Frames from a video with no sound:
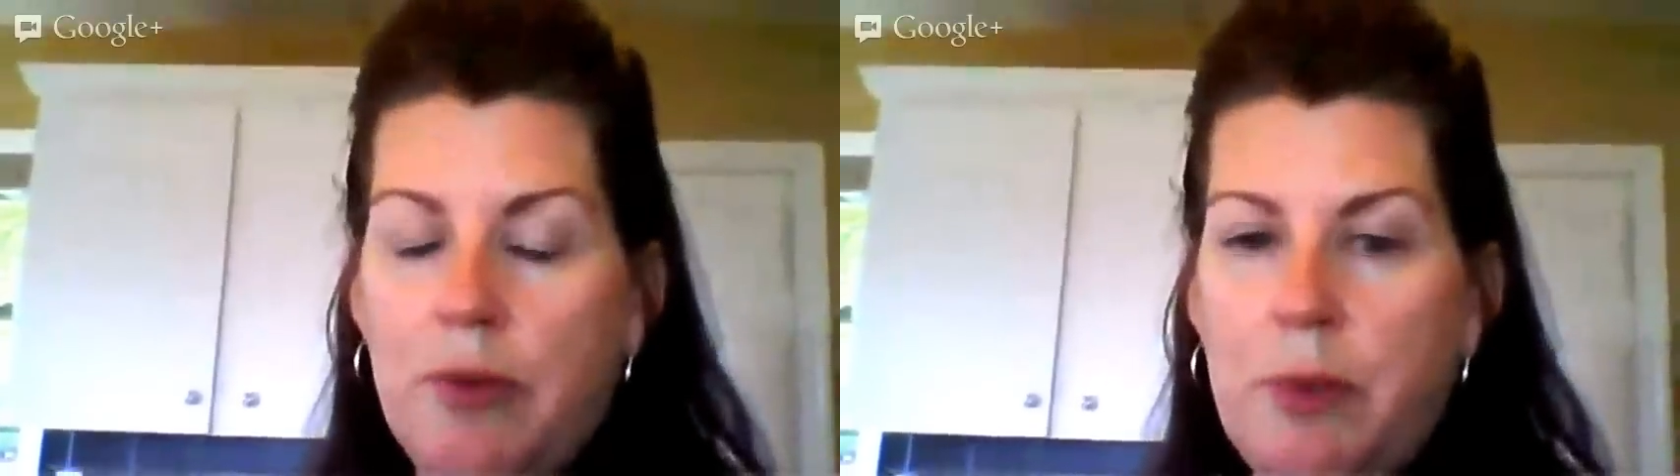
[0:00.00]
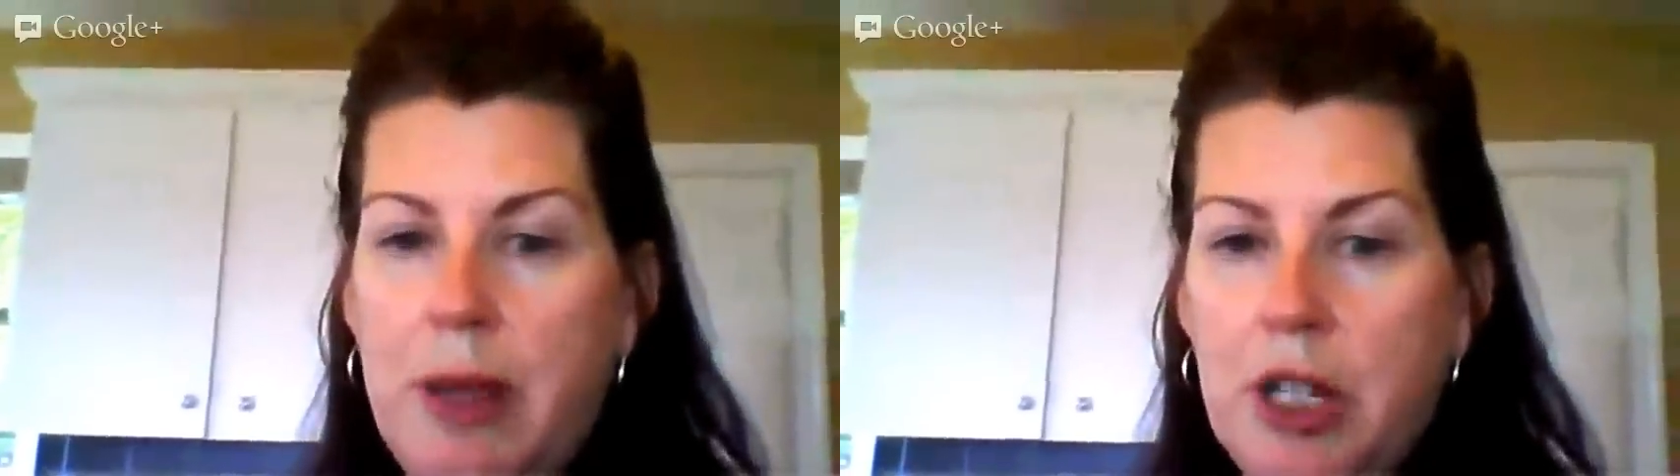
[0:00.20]

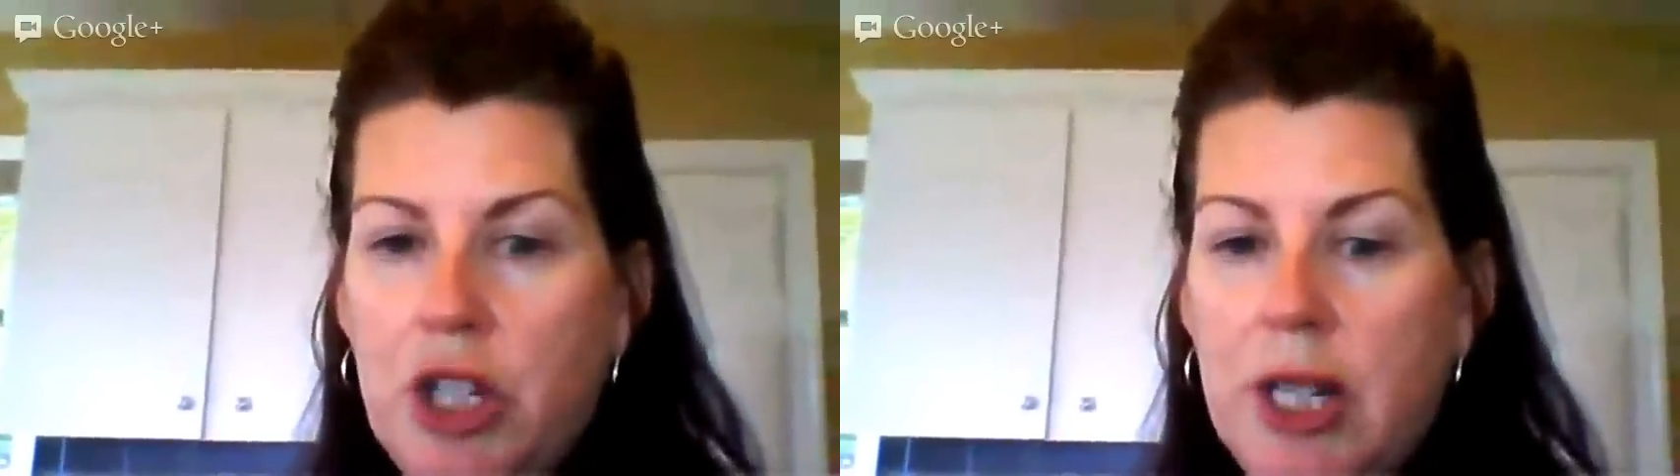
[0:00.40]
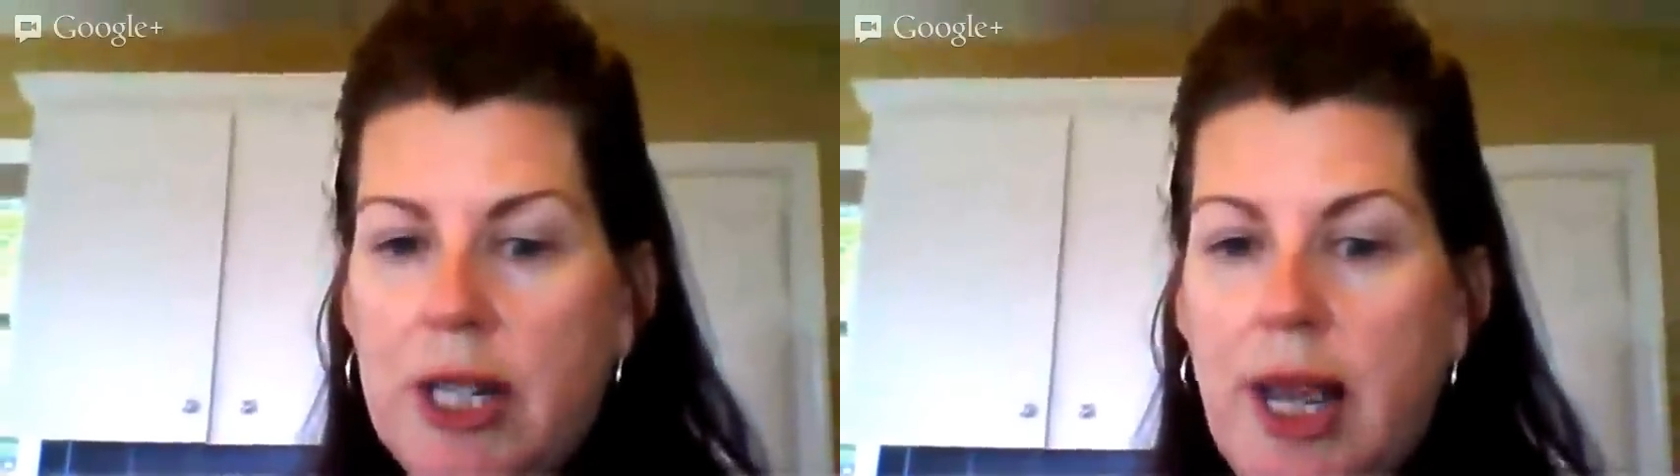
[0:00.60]

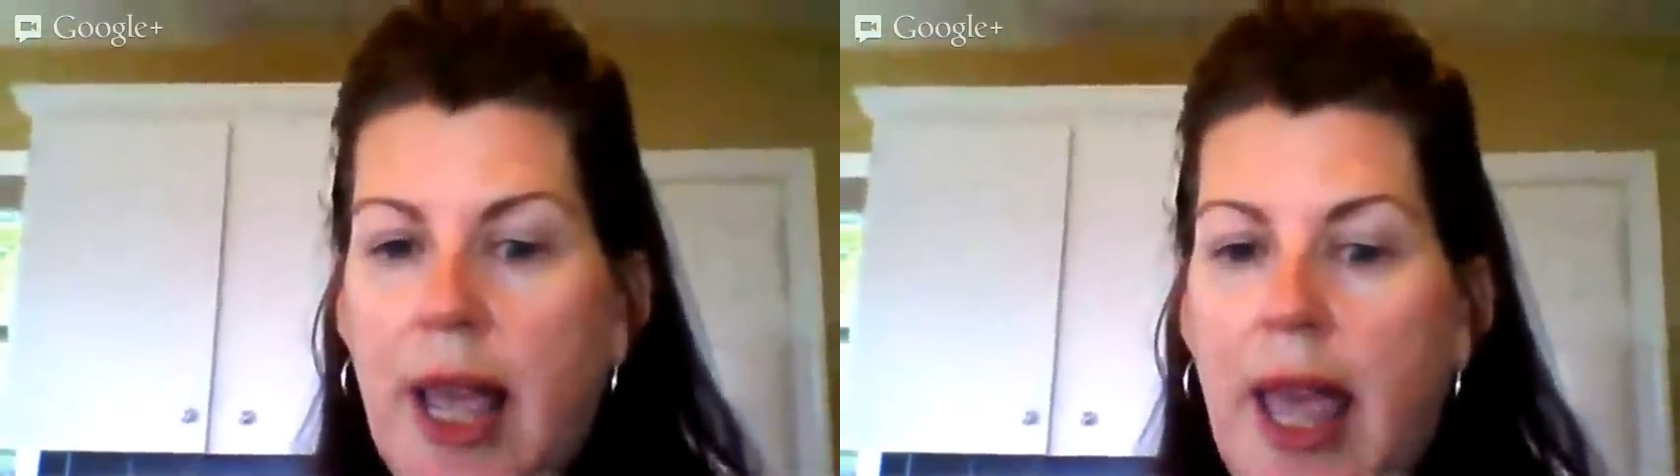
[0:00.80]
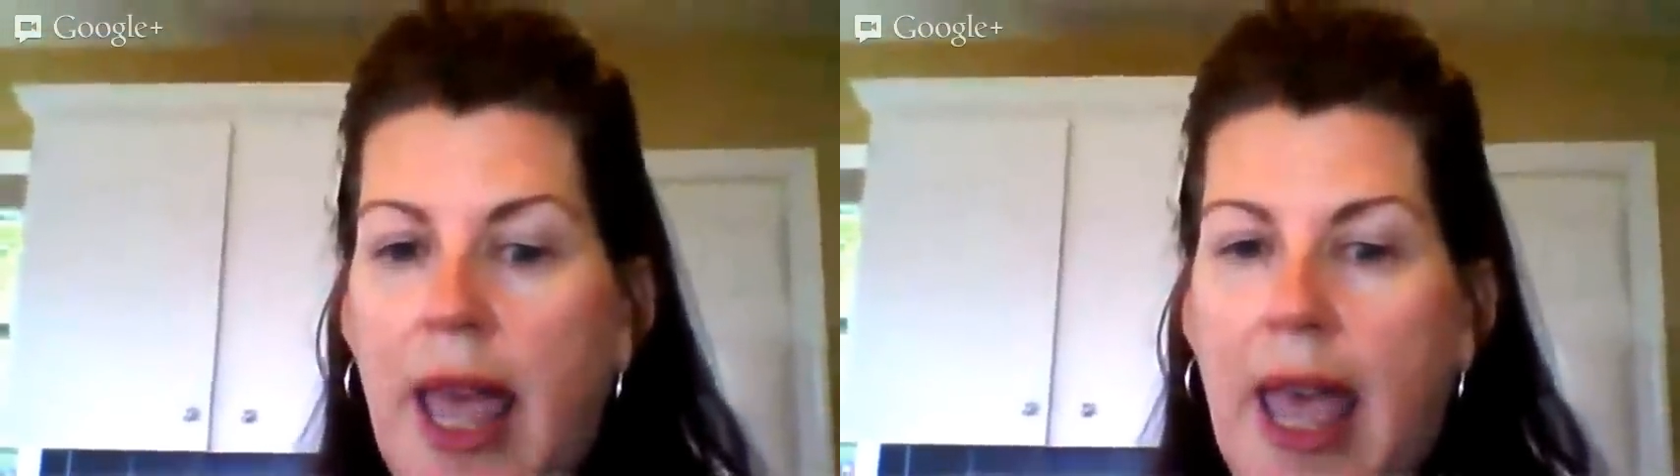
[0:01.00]
information
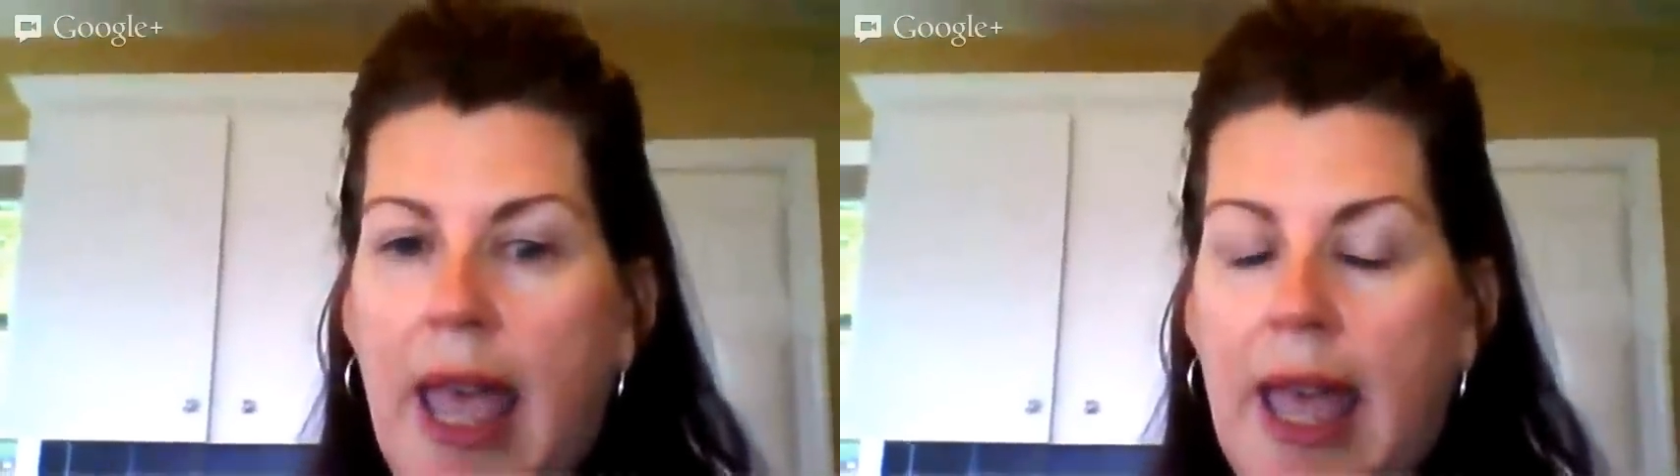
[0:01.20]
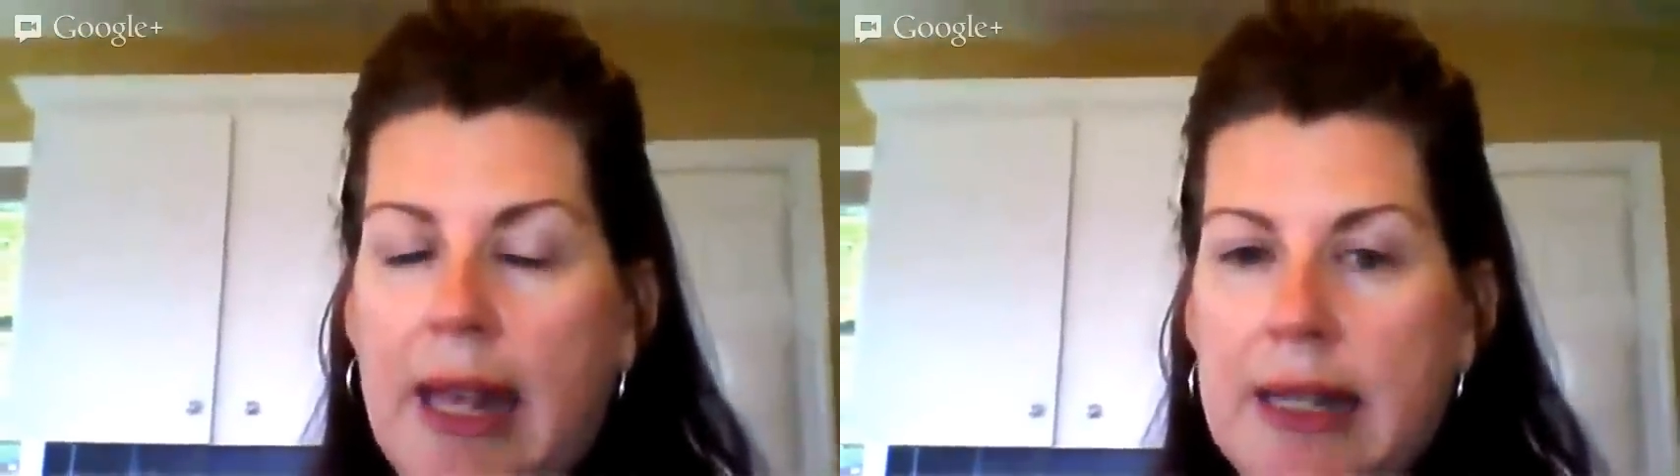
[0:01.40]

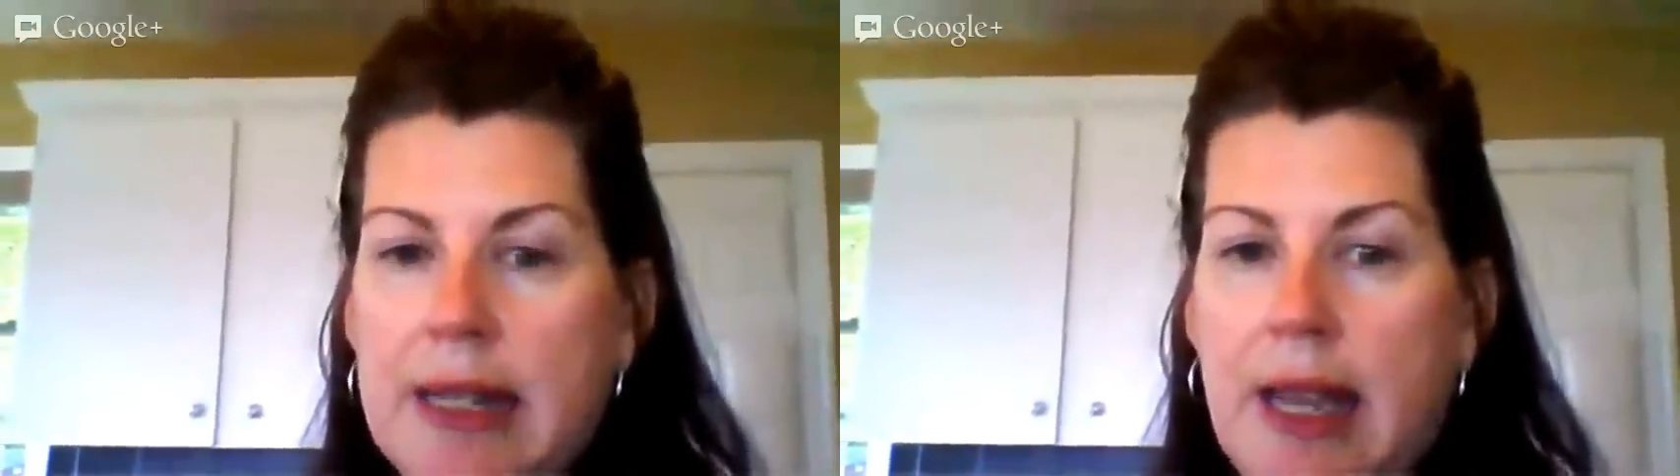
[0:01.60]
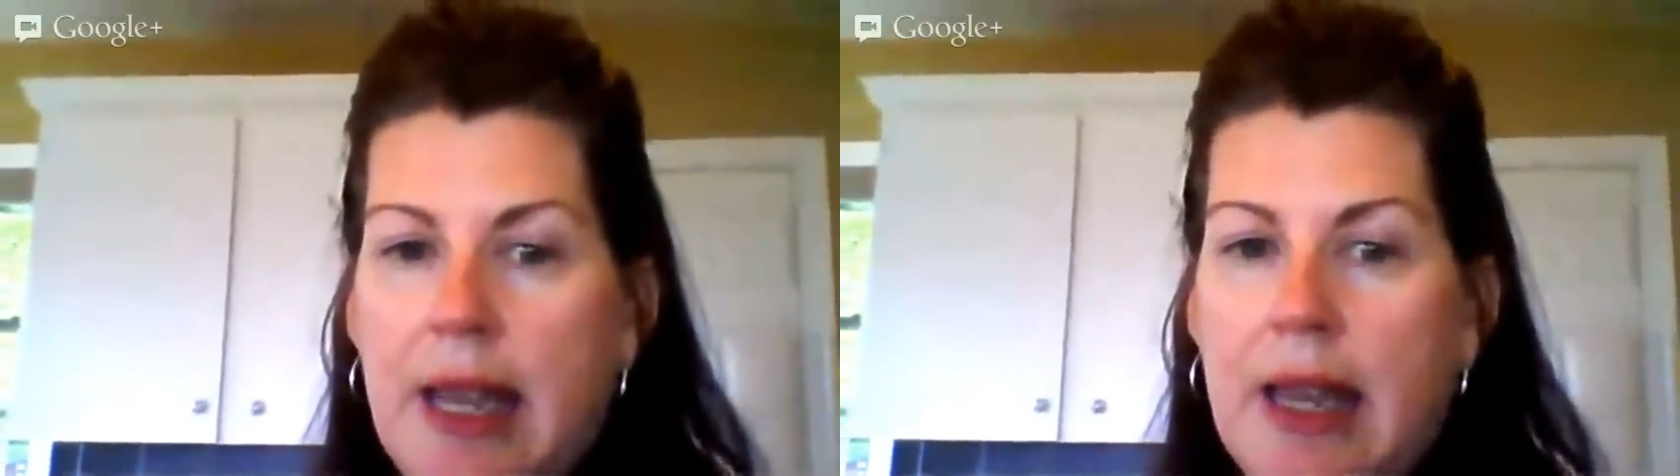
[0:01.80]

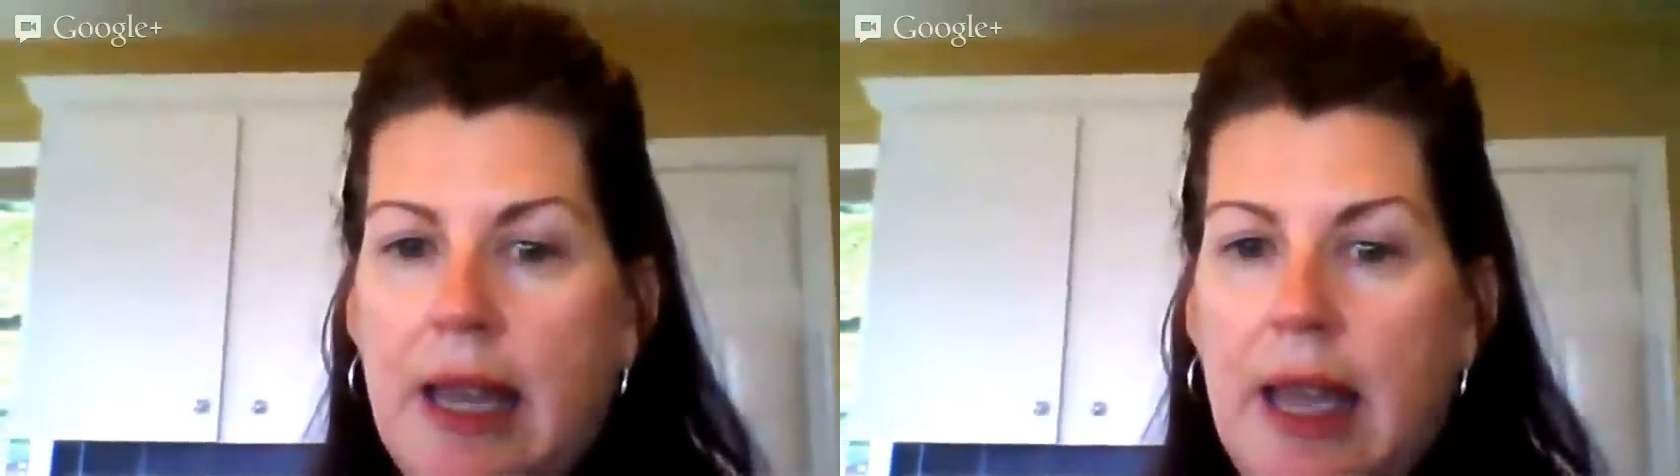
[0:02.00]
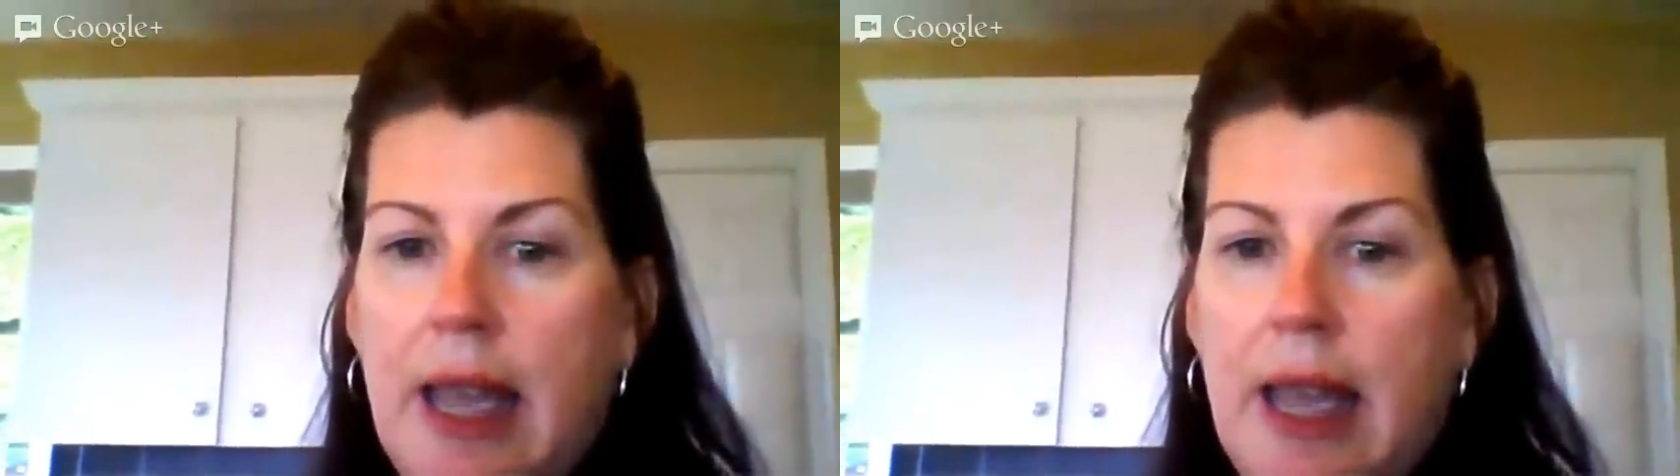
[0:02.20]
and, uh,